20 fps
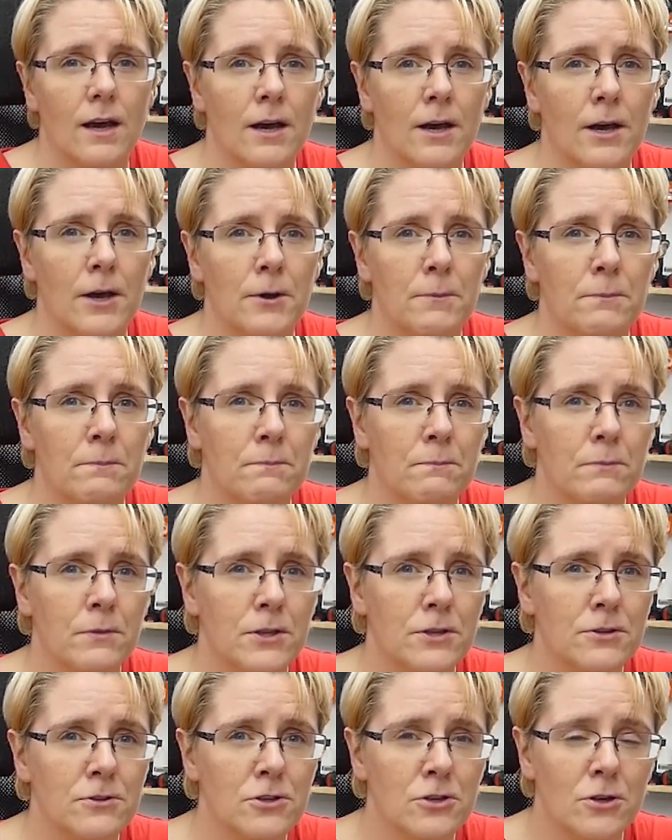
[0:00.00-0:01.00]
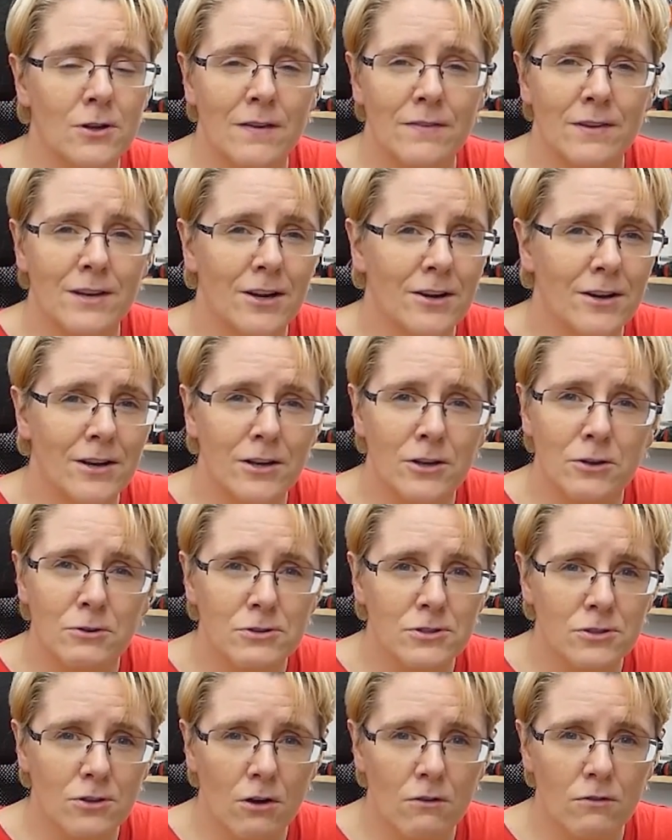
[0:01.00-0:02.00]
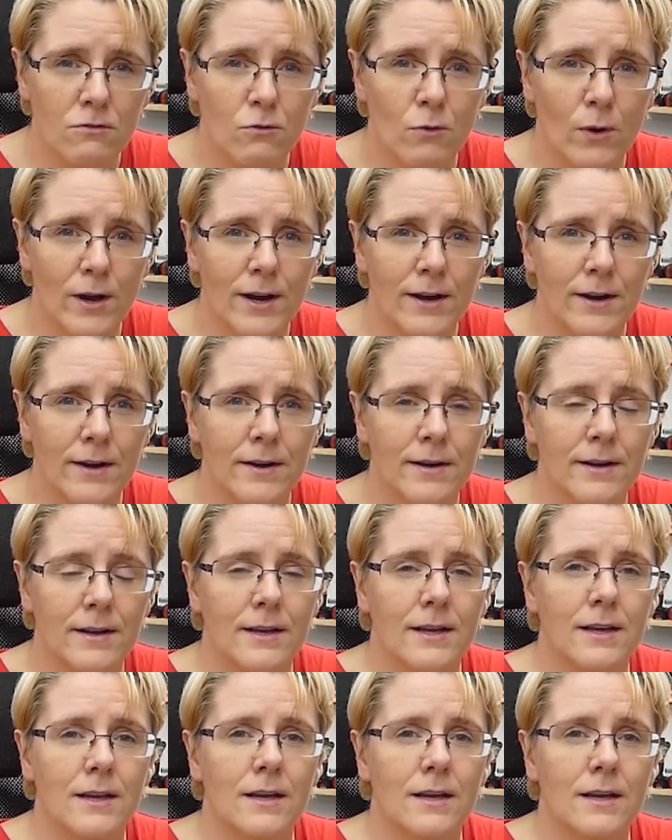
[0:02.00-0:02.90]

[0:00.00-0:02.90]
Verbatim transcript: You don't have to learn any new software.